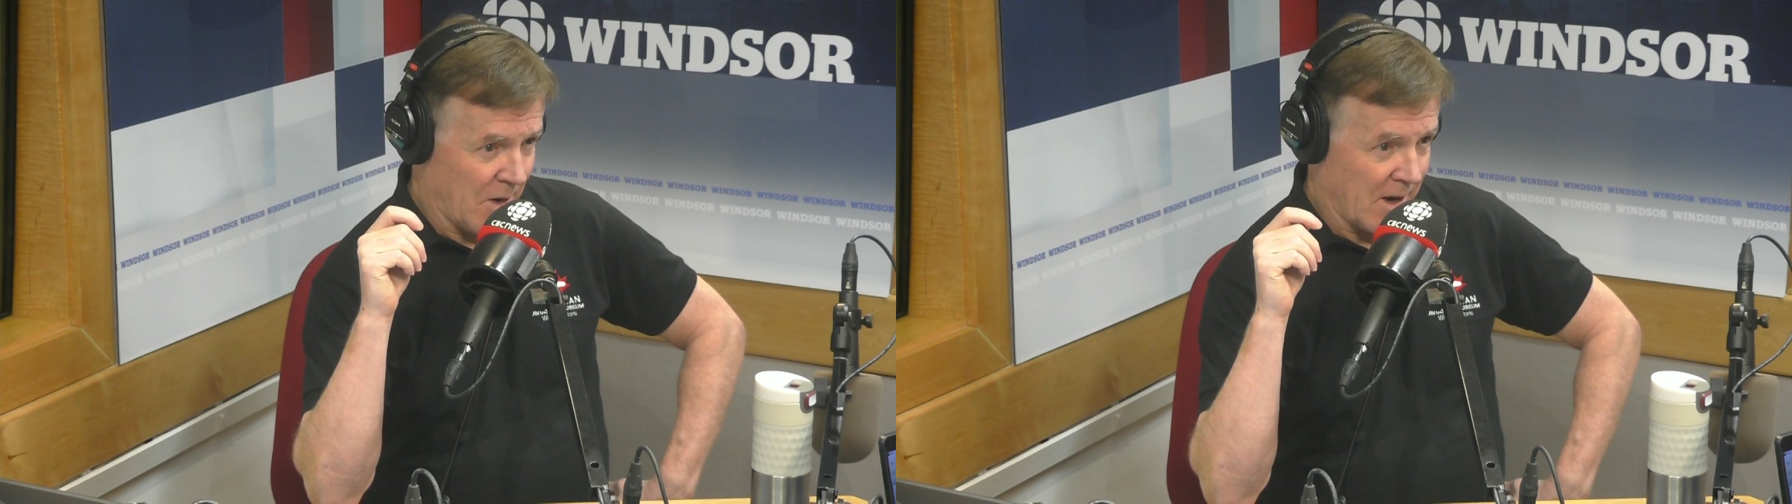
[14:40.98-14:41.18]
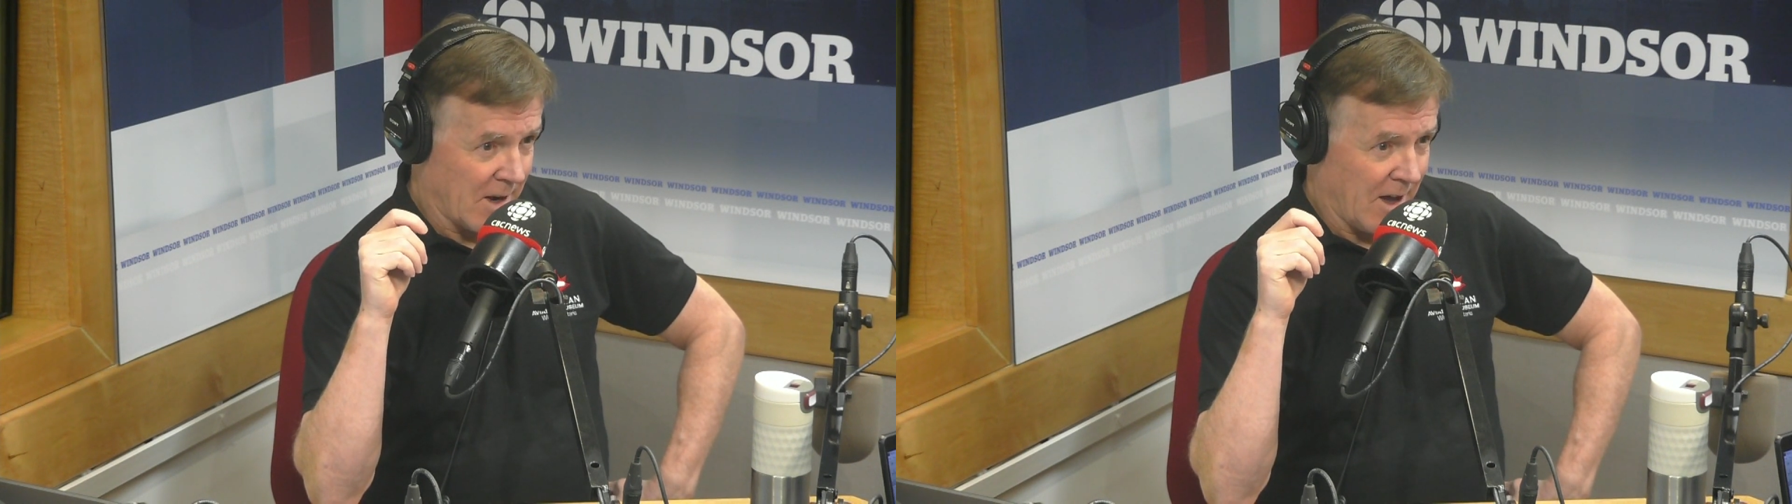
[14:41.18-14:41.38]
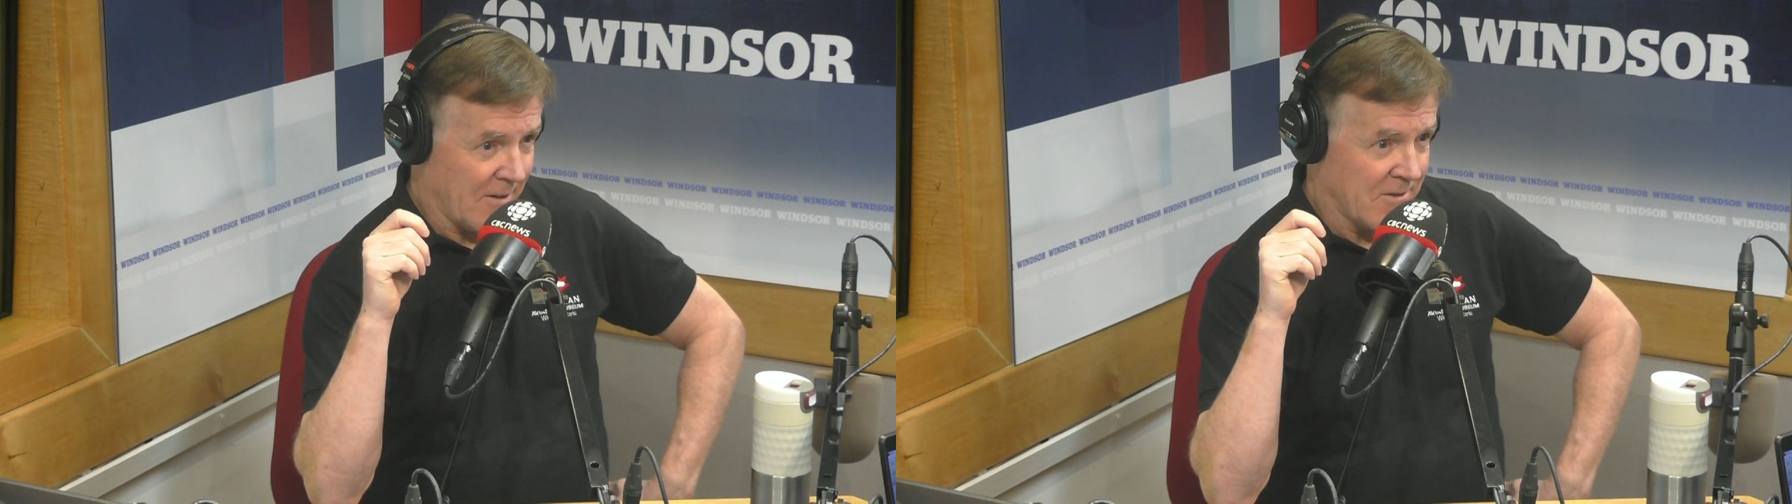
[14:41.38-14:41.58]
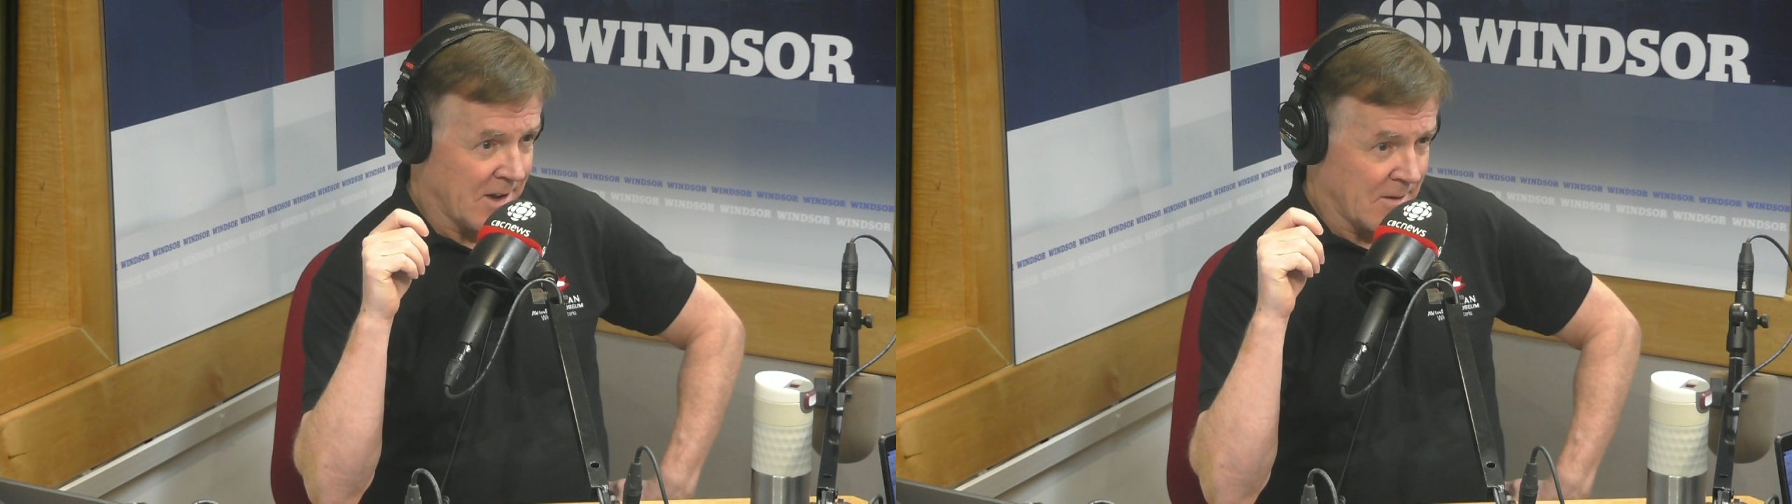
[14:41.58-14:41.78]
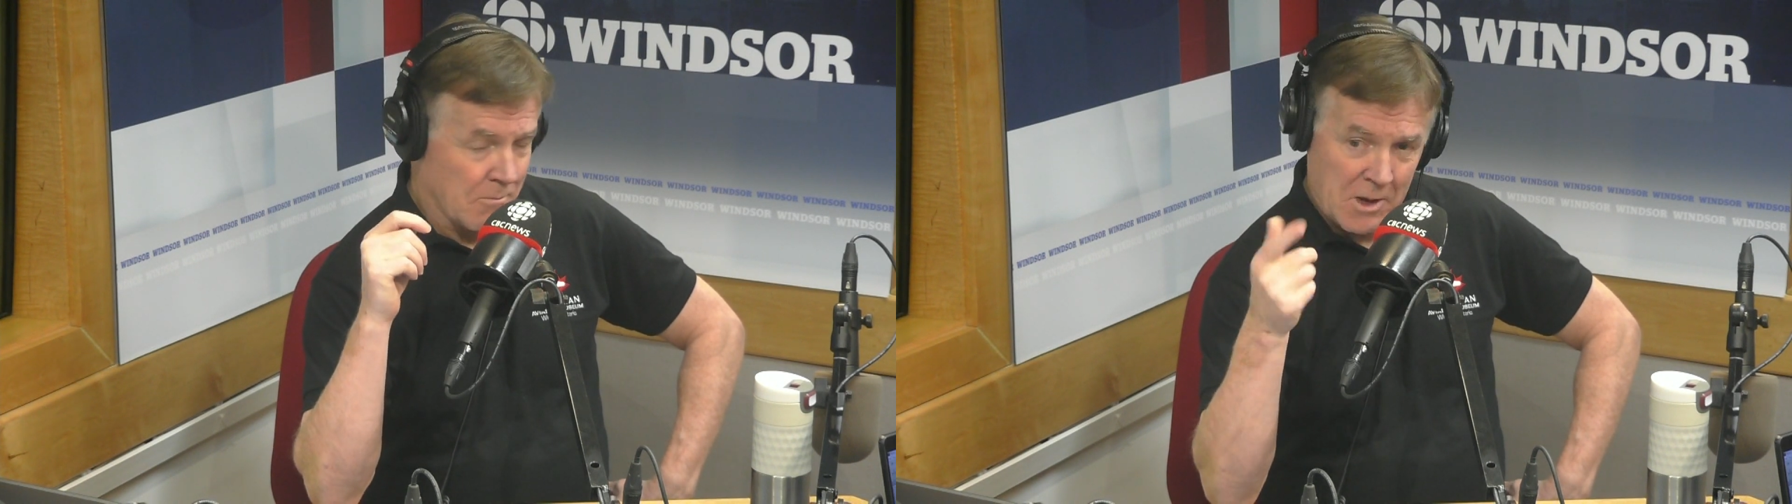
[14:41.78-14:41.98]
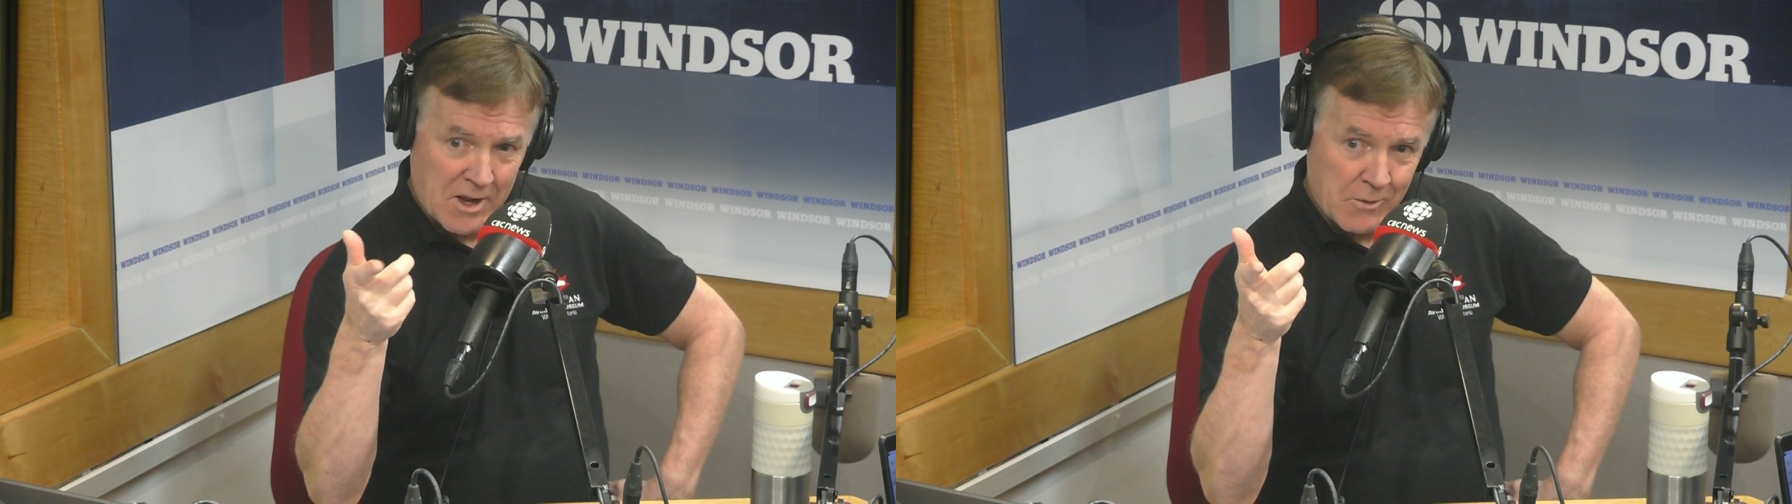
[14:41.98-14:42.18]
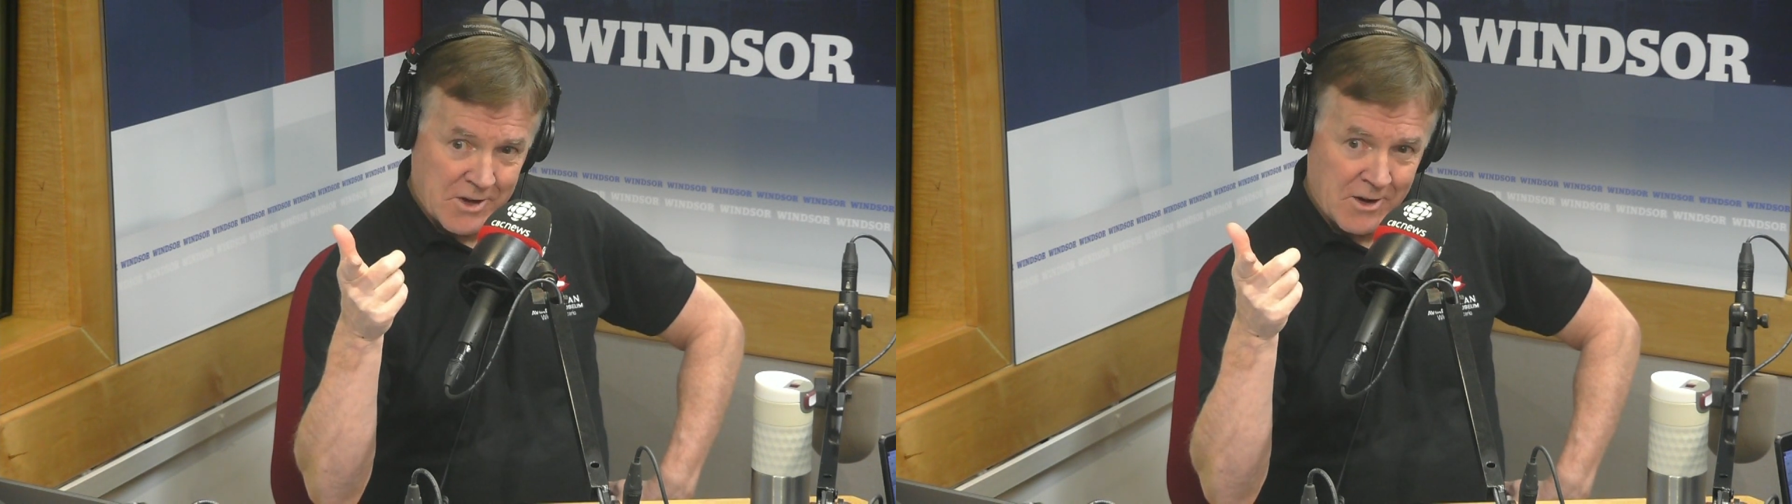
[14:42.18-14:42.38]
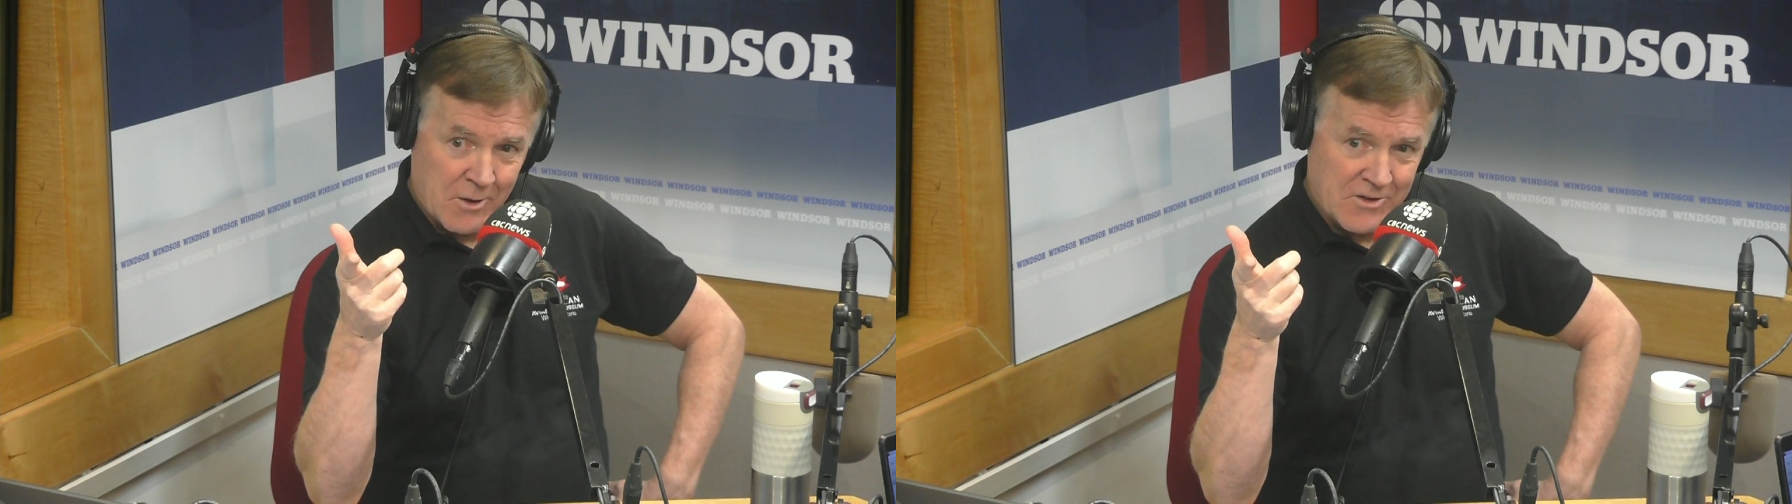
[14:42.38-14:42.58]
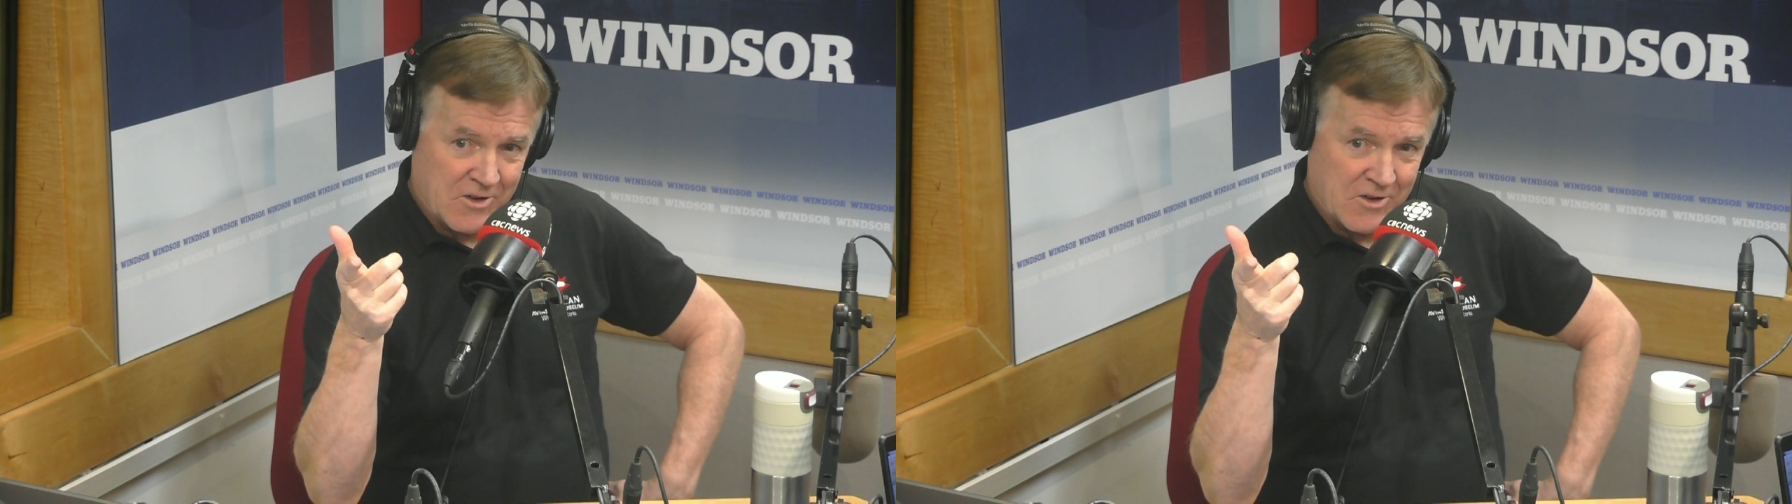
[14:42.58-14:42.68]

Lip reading: really love, and Billy would know.